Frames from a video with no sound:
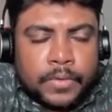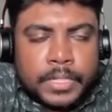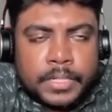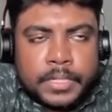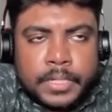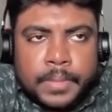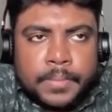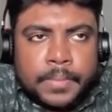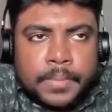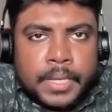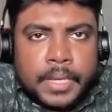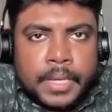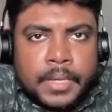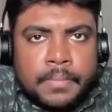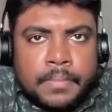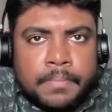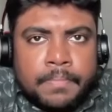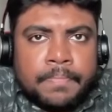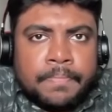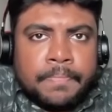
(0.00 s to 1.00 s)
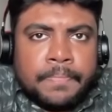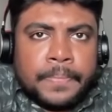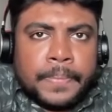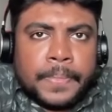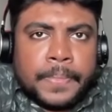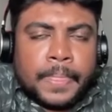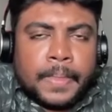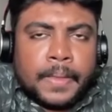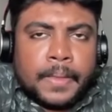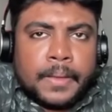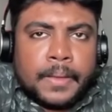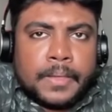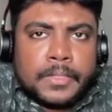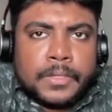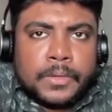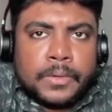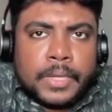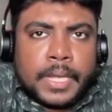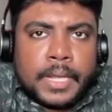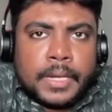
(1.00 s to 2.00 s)
fetch API,
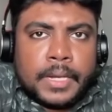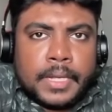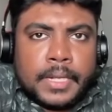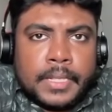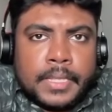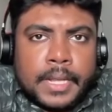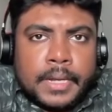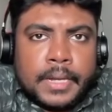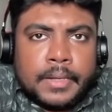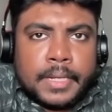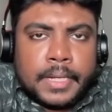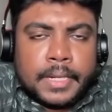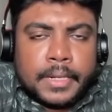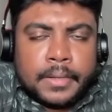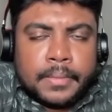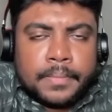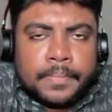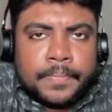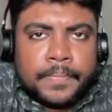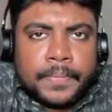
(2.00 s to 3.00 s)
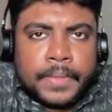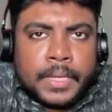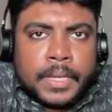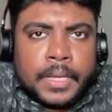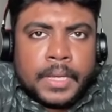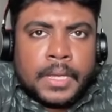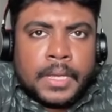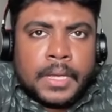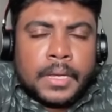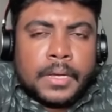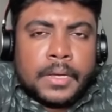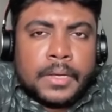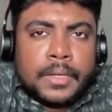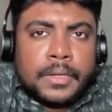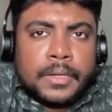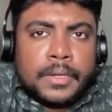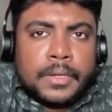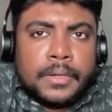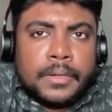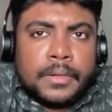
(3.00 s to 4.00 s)
so you can get that data.
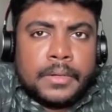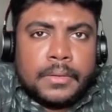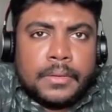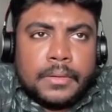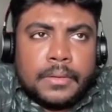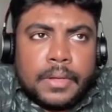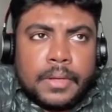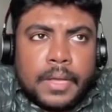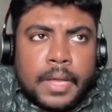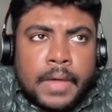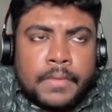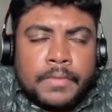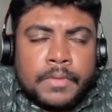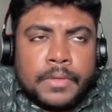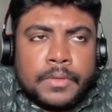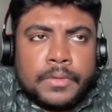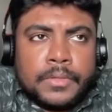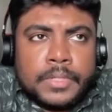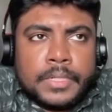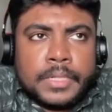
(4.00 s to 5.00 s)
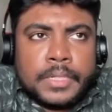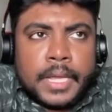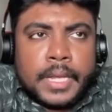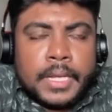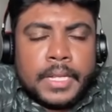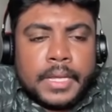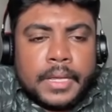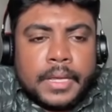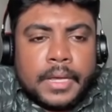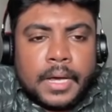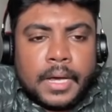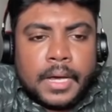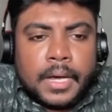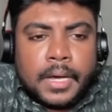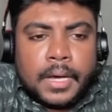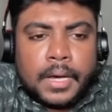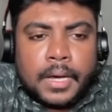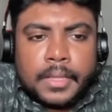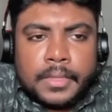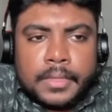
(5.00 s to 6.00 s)
Have you used any
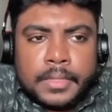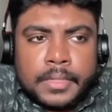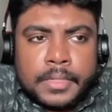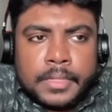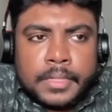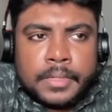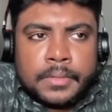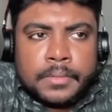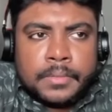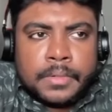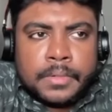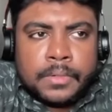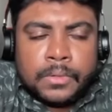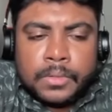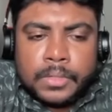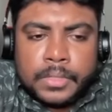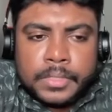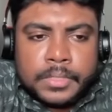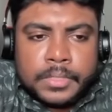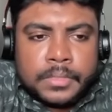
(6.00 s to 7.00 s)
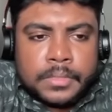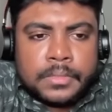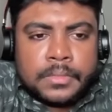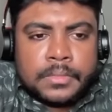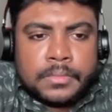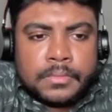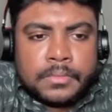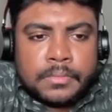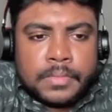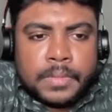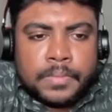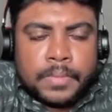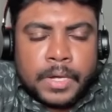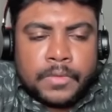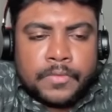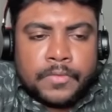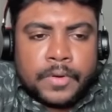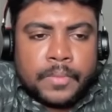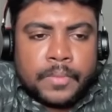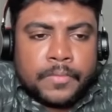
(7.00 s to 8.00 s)
other tools
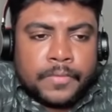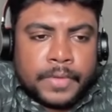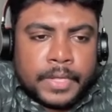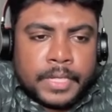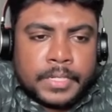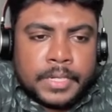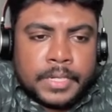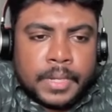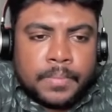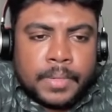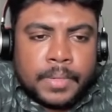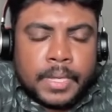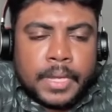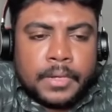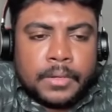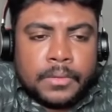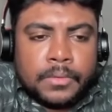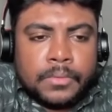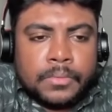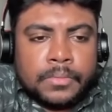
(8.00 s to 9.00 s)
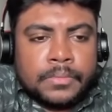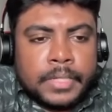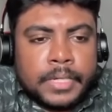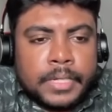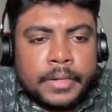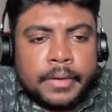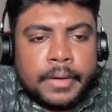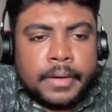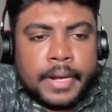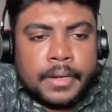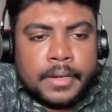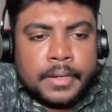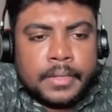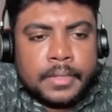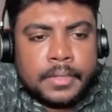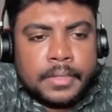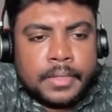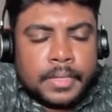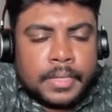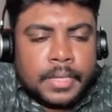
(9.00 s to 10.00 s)
apart from fetch API to integrate
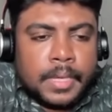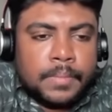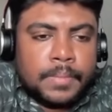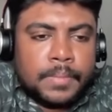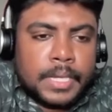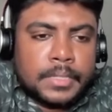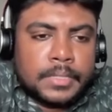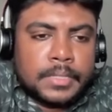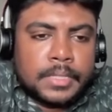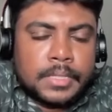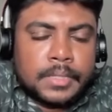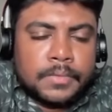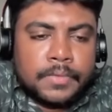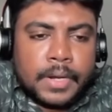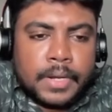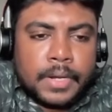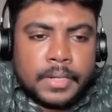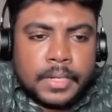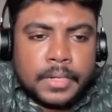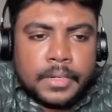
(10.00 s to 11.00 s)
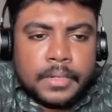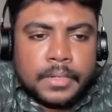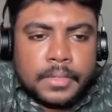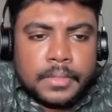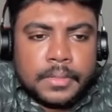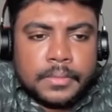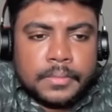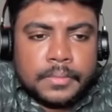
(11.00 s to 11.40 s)
APIs in the front end?